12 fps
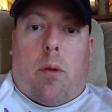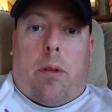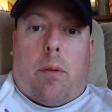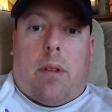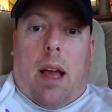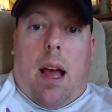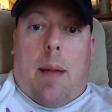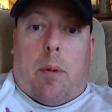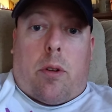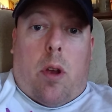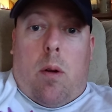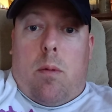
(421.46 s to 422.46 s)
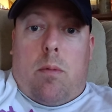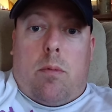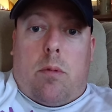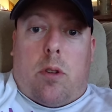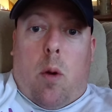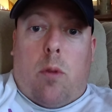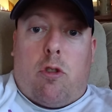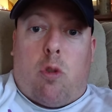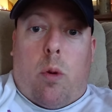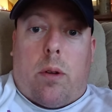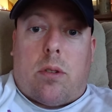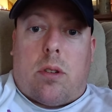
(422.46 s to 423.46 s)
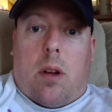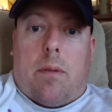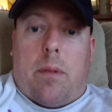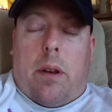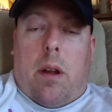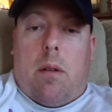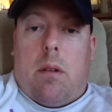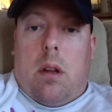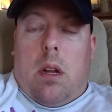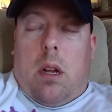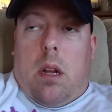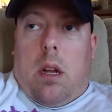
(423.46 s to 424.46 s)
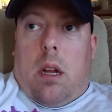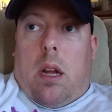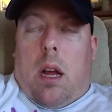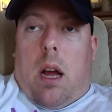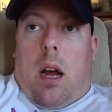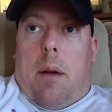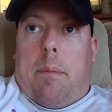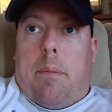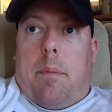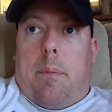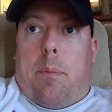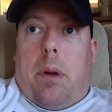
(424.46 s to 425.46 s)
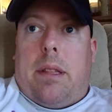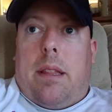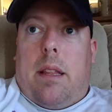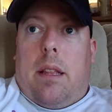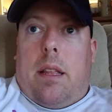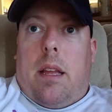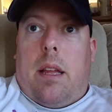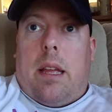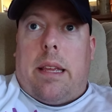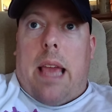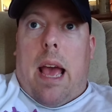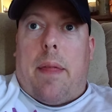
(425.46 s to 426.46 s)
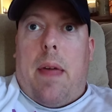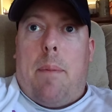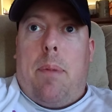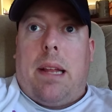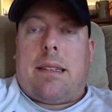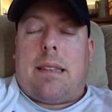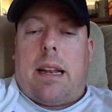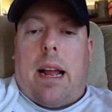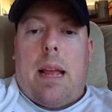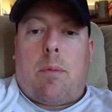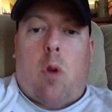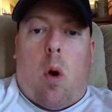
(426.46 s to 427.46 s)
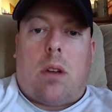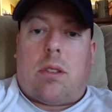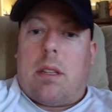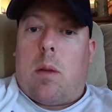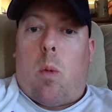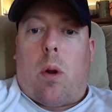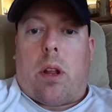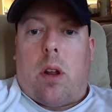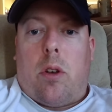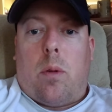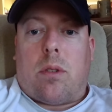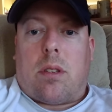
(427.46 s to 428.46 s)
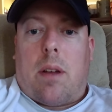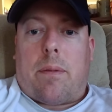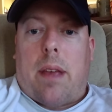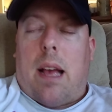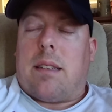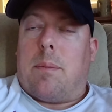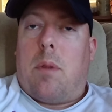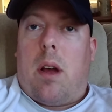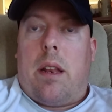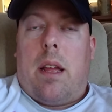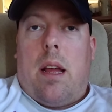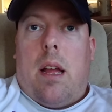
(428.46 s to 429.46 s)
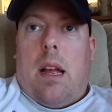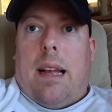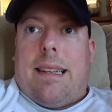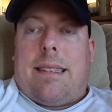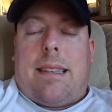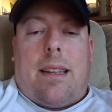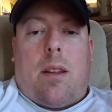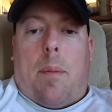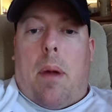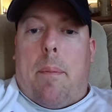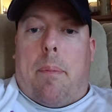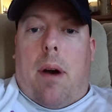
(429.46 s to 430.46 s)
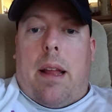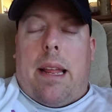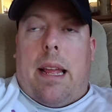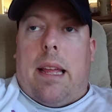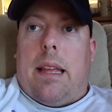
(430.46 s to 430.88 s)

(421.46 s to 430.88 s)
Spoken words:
with your time, or go enjoy yourself, you know? But, yeah, that being said, I am constantly working on new stuff, guys. I'm not sitting on my butt.